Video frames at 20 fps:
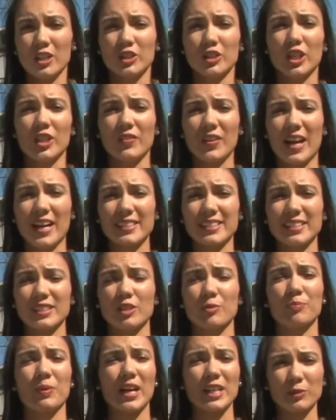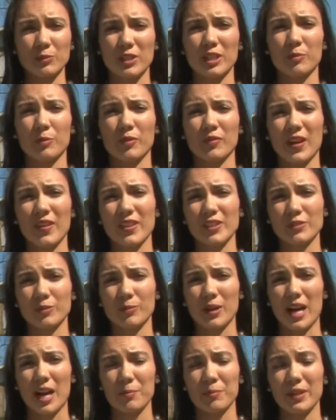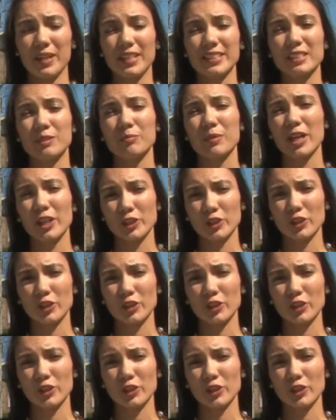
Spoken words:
Chief Haddon says the best way to prevent this from happening is to make